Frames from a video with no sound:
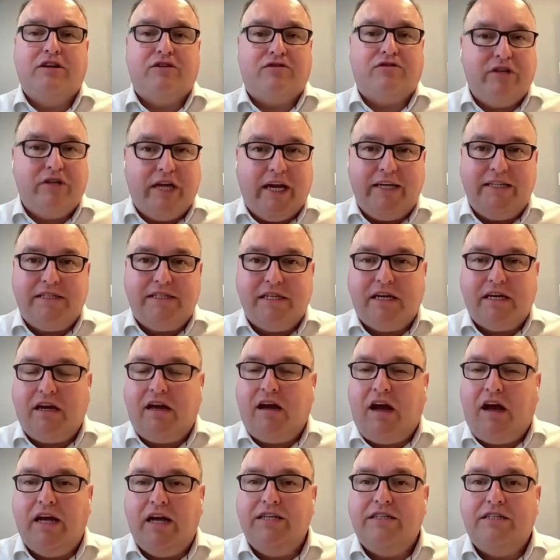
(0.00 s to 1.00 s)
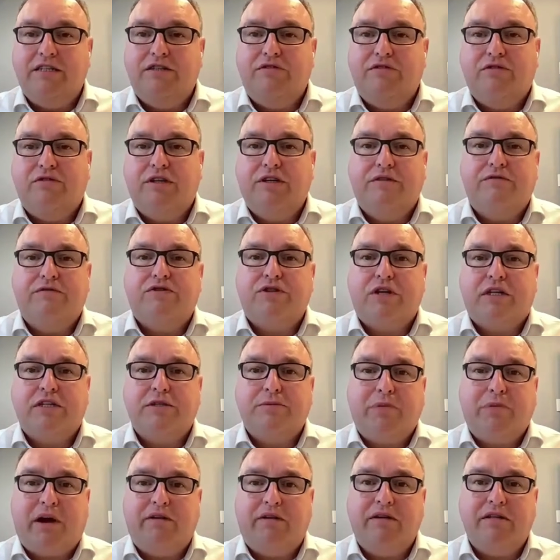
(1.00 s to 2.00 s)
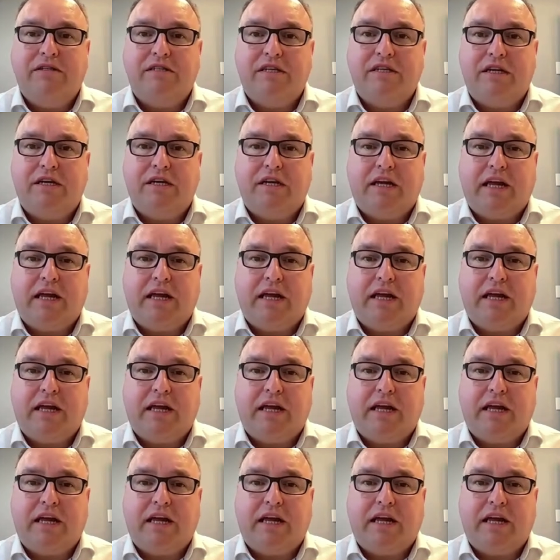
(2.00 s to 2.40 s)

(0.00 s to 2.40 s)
creating a high degree of transparency